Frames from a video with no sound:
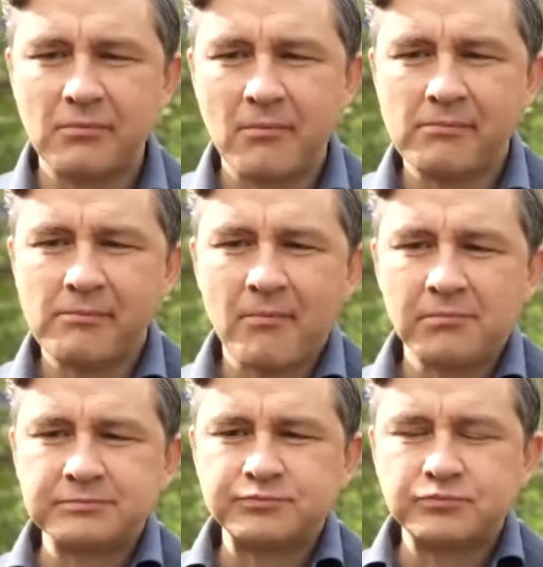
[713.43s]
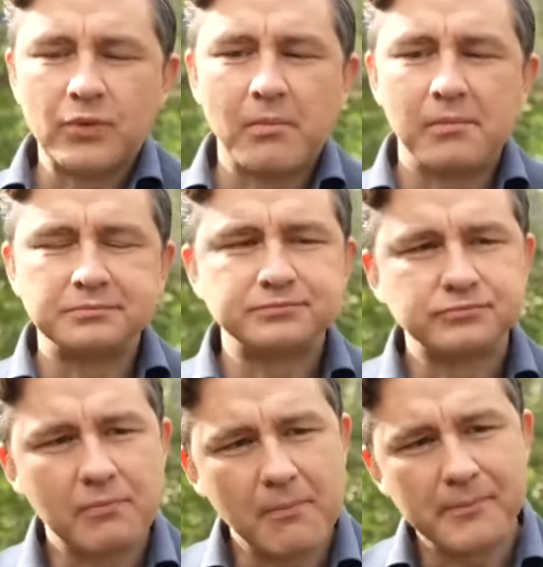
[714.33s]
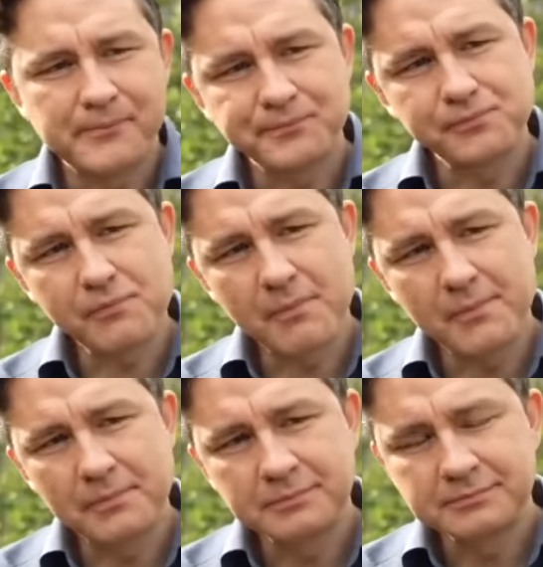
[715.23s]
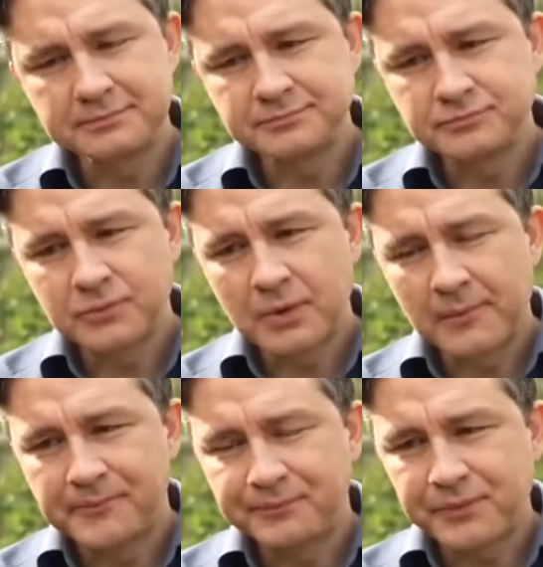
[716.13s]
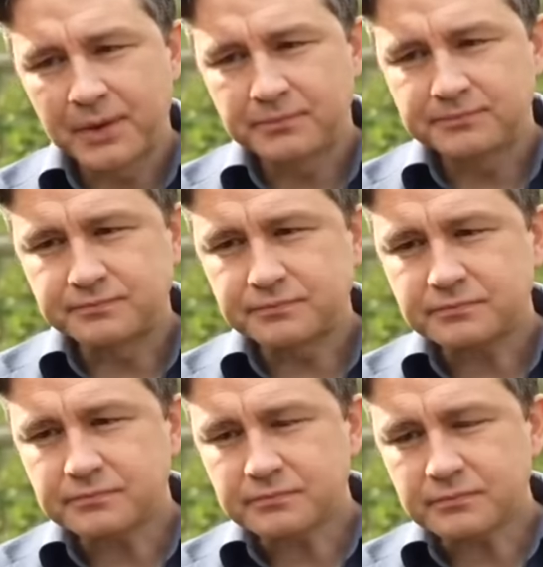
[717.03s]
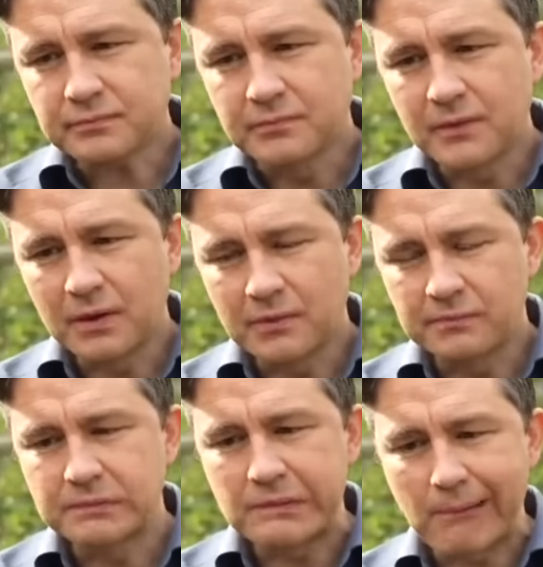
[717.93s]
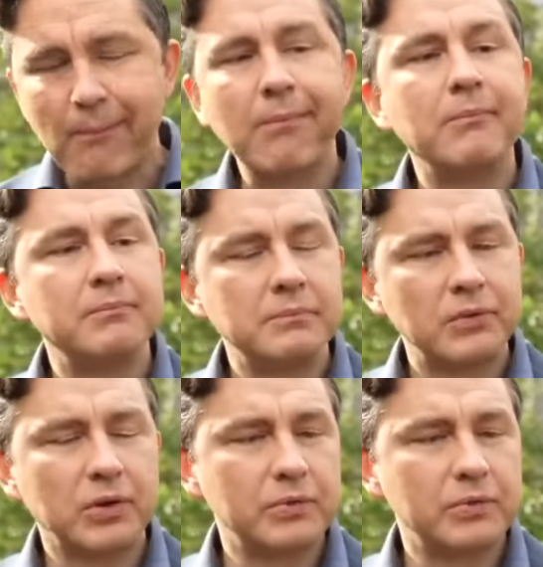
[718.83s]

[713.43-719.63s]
Okay, a lot of people would say that you're simply taking a page out of the Donald Trump book.